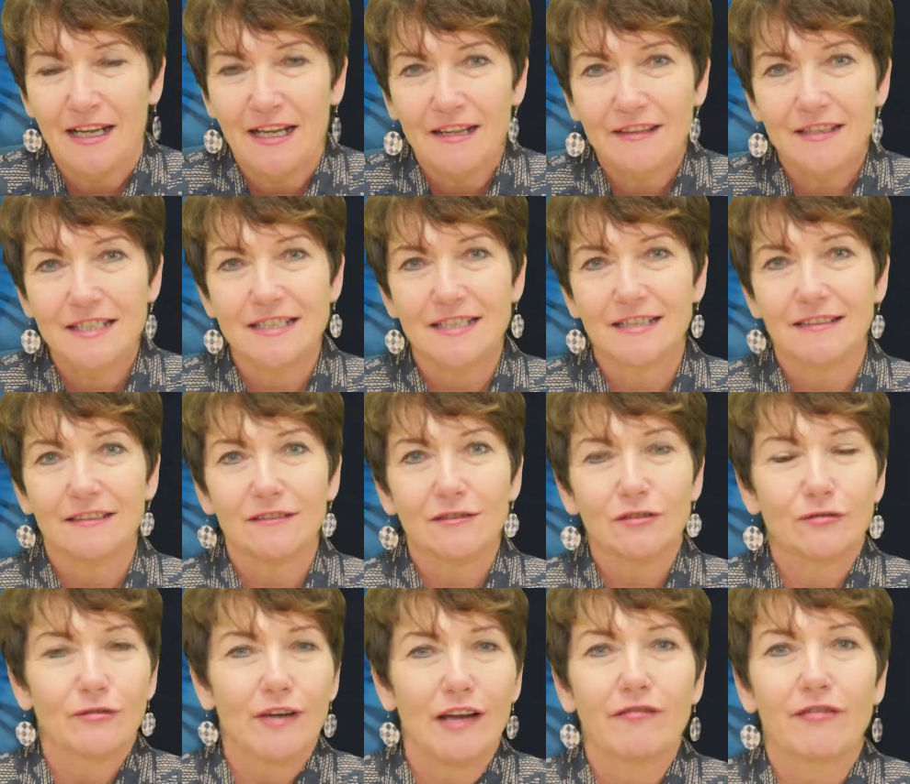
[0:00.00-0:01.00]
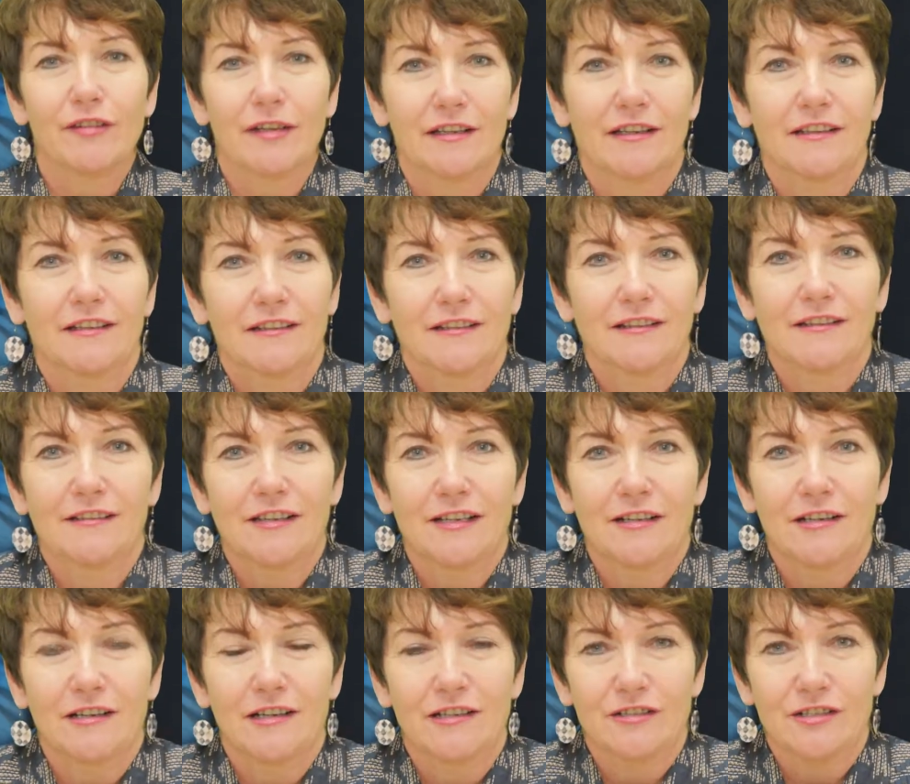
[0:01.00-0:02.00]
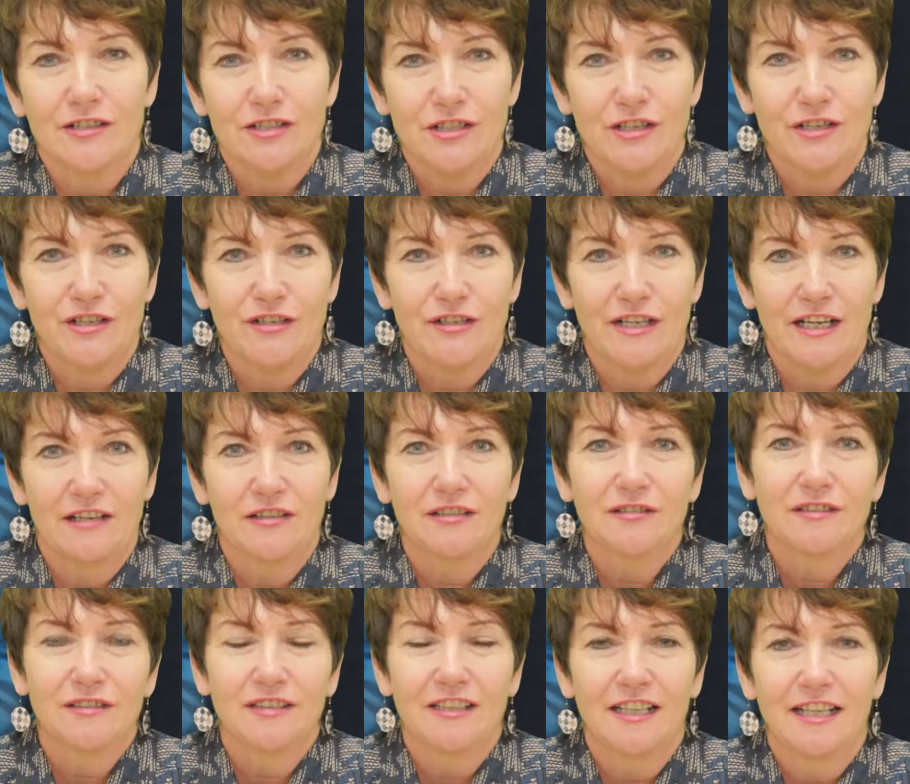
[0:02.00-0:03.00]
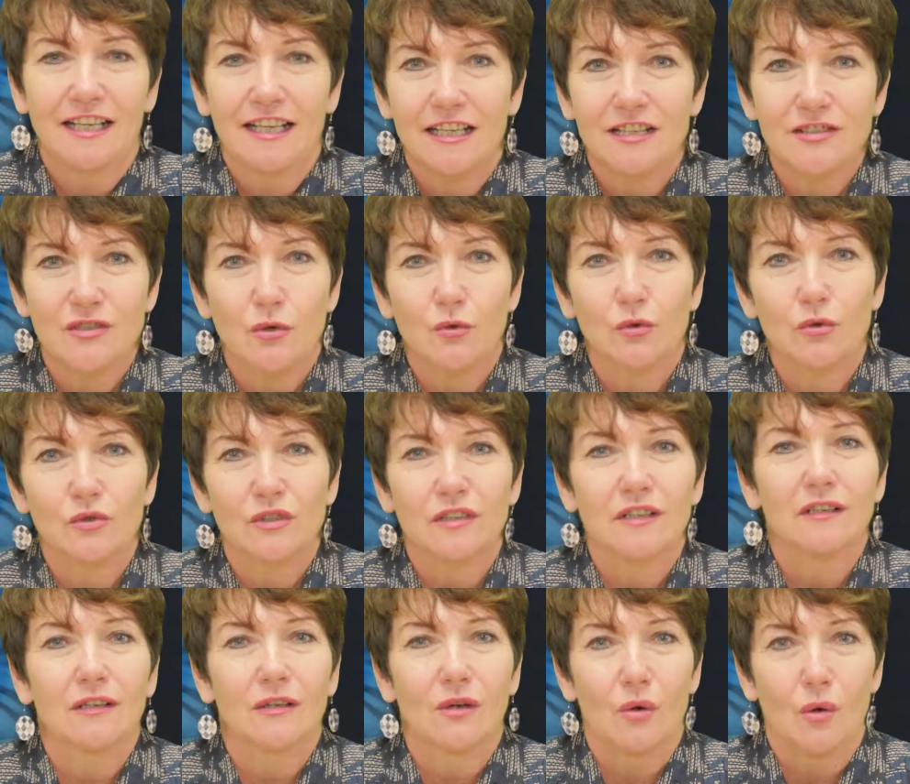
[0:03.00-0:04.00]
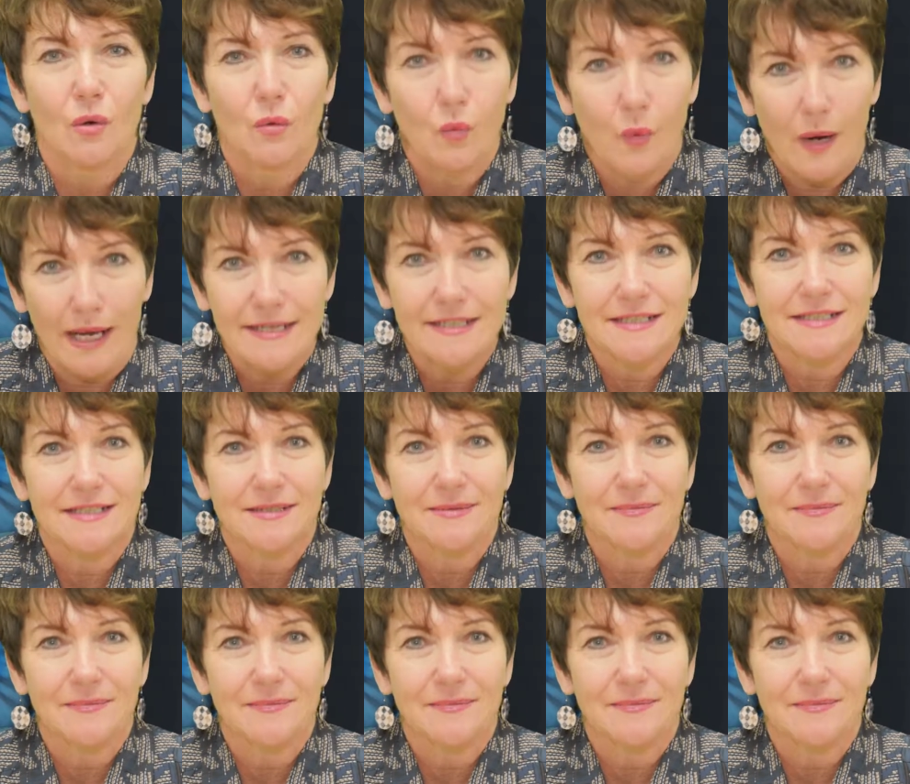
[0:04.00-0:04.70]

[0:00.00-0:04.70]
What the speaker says: There's a little graphic that I'd like to show you now. It's called Wait,